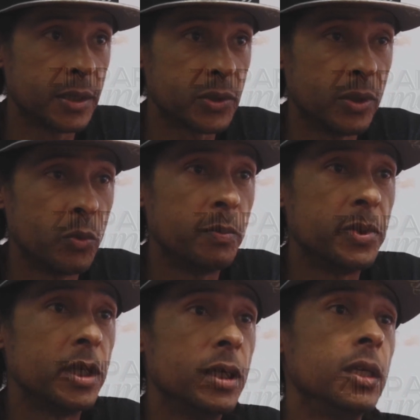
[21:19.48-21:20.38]
So there will
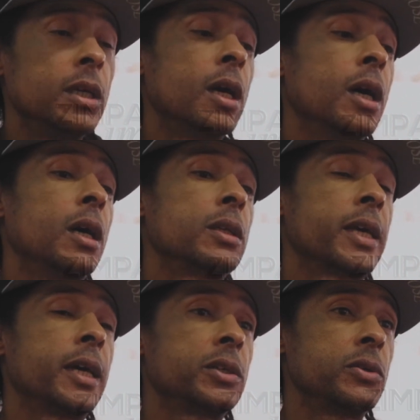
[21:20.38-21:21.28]
be
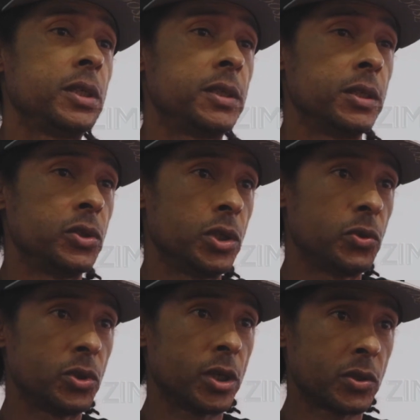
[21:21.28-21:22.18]
categories in
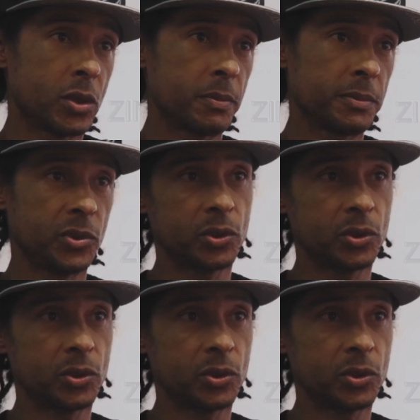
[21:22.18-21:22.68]
Zinu.com.